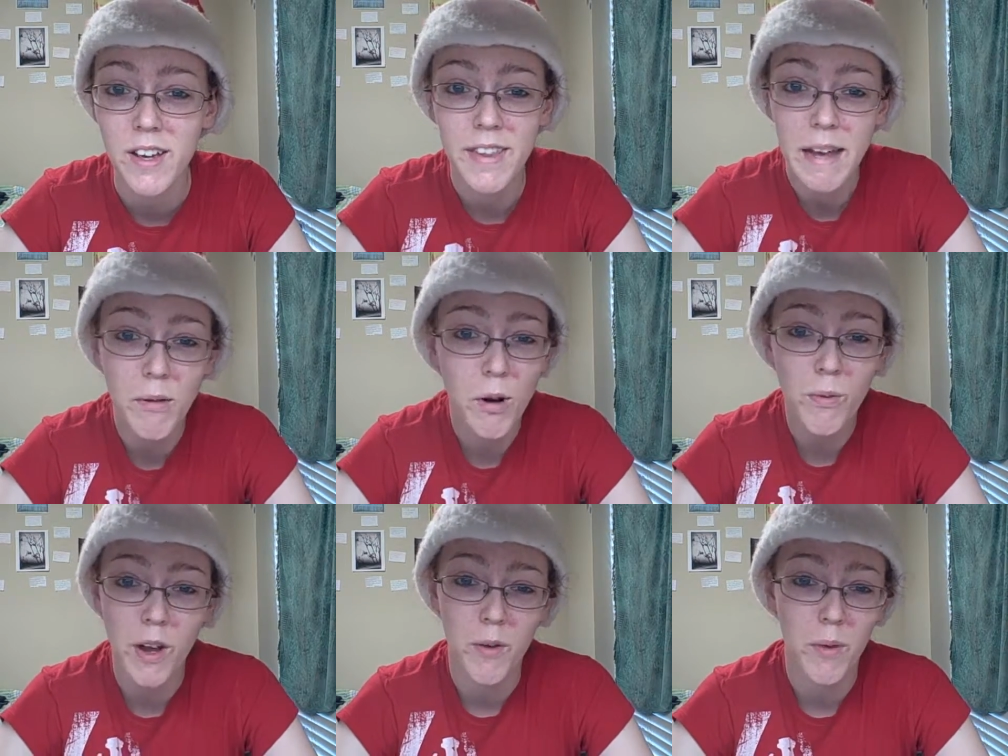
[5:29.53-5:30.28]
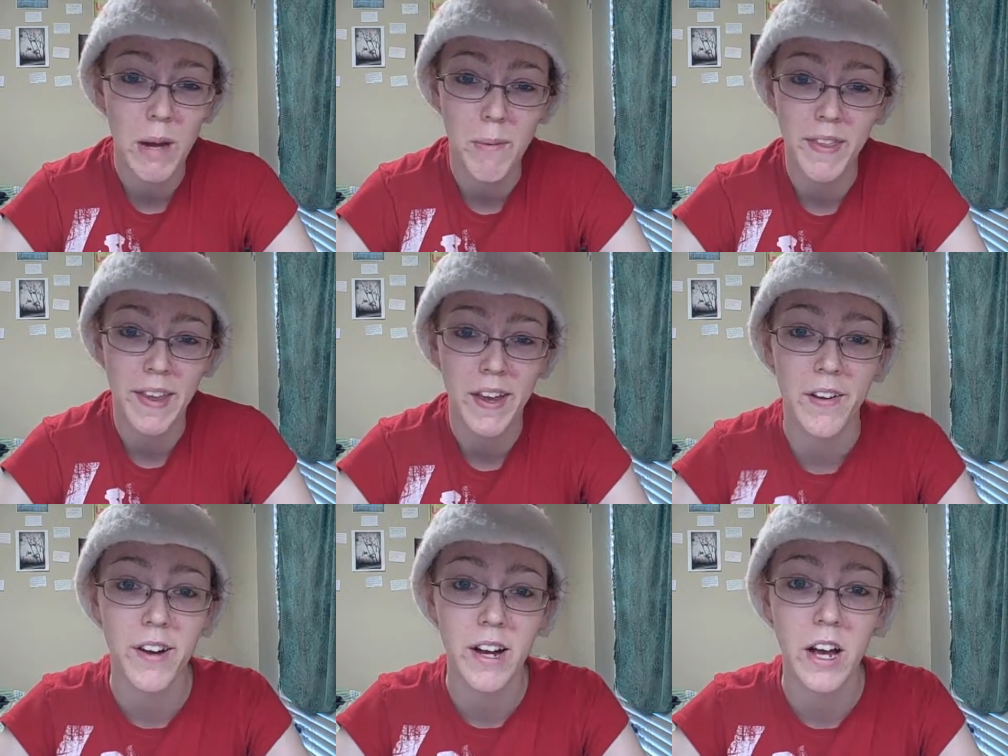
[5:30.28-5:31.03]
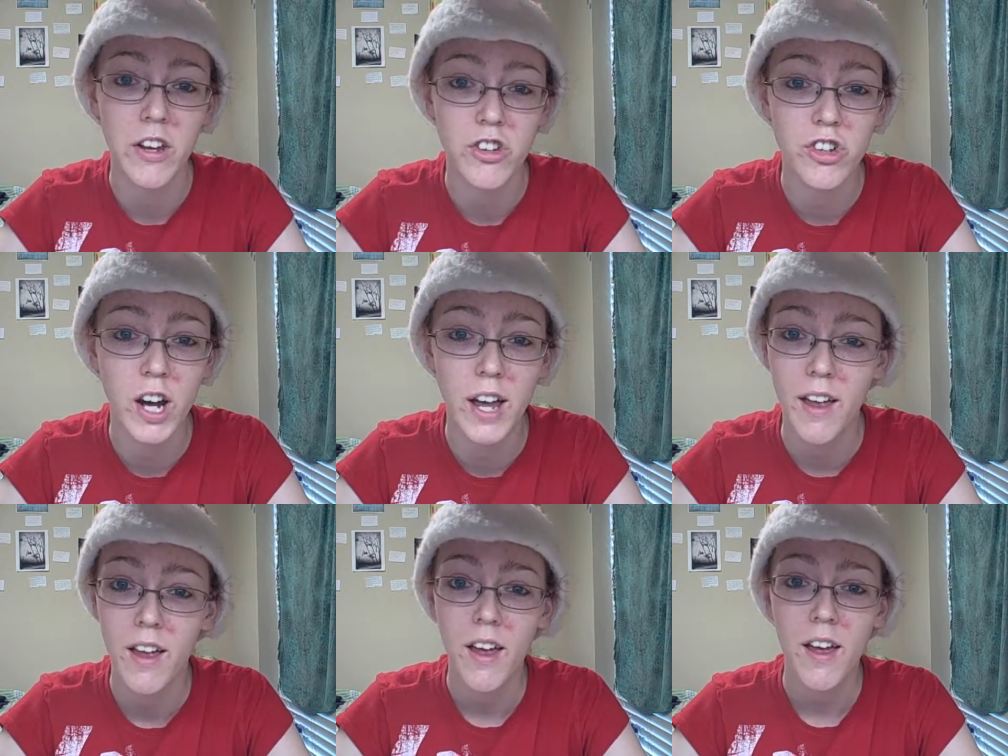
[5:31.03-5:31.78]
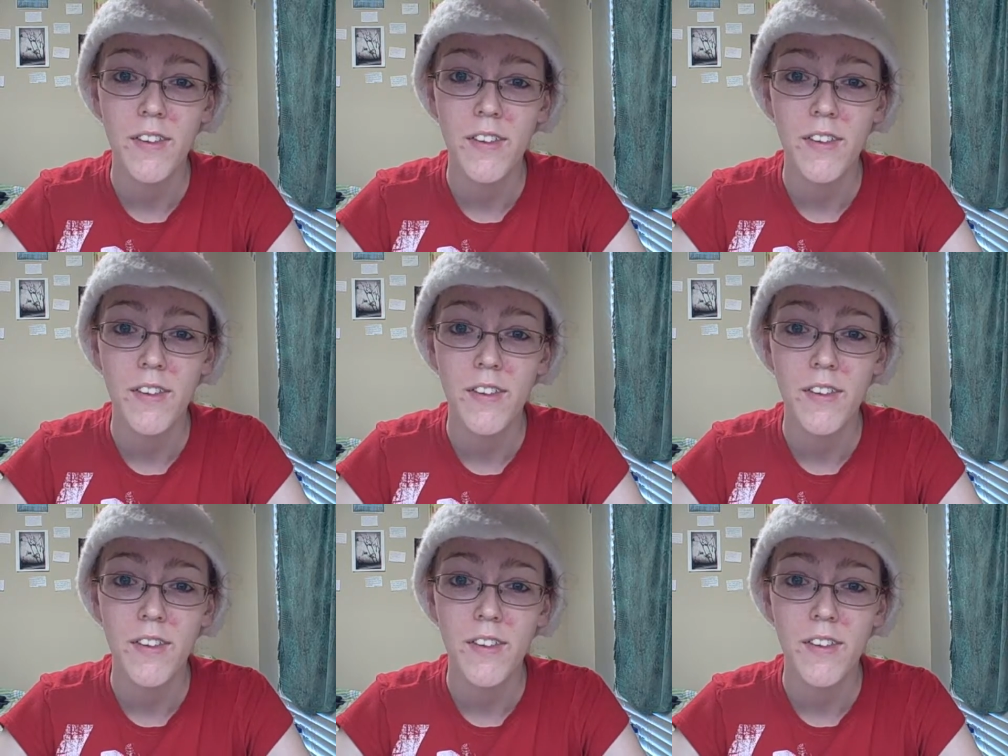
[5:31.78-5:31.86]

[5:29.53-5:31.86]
They won't run away when they hear a gunshot,